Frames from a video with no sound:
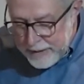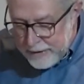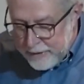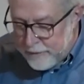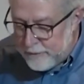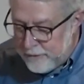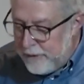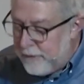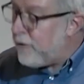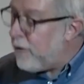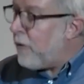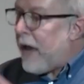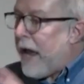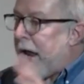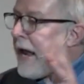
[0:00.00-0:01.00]
is. It's
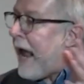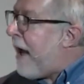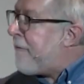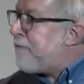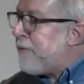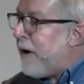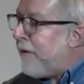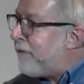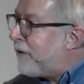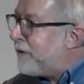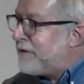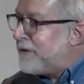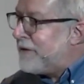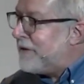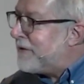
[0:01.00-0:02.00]
okay to have
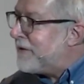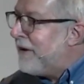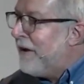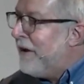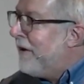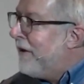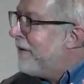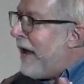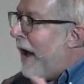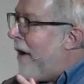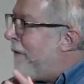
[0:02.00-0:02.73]
preferences, to